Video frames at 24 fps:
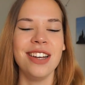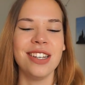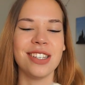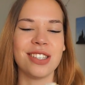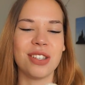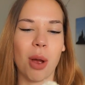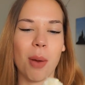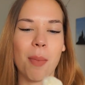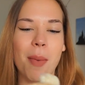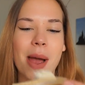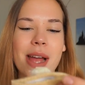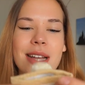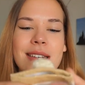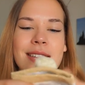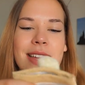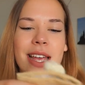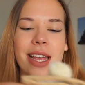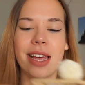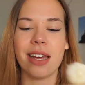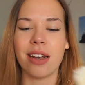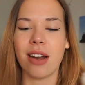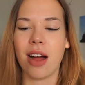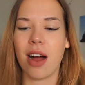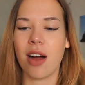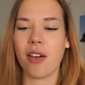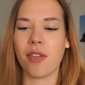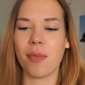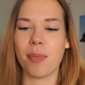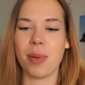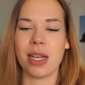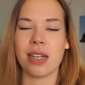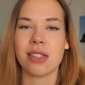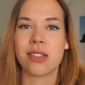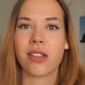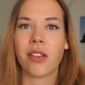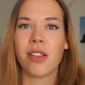So I might take it off,
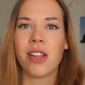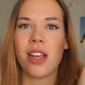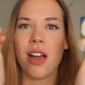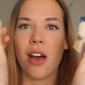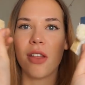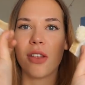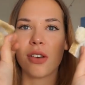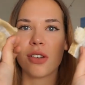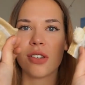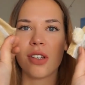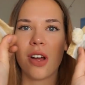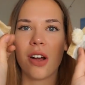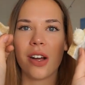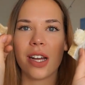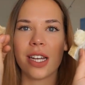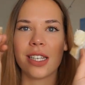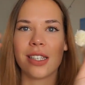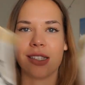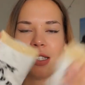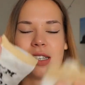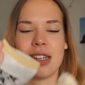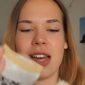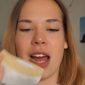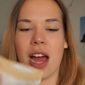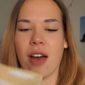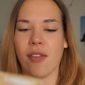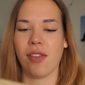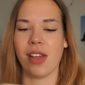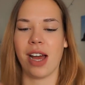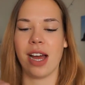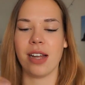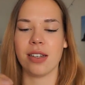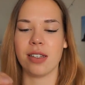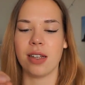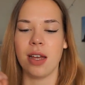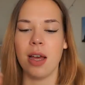because on the other sock it doesn't have
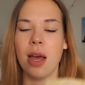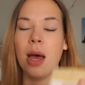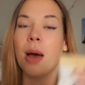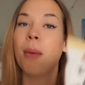that.